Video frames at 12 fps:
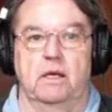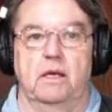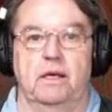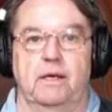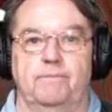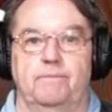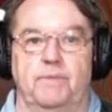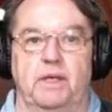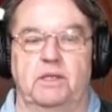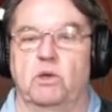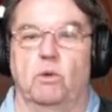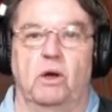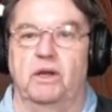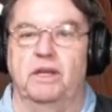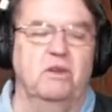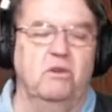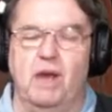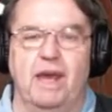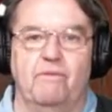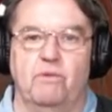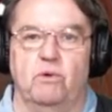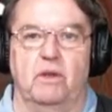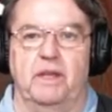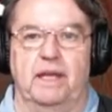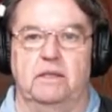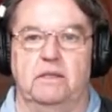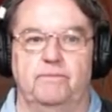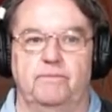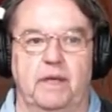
and so on. You have all that,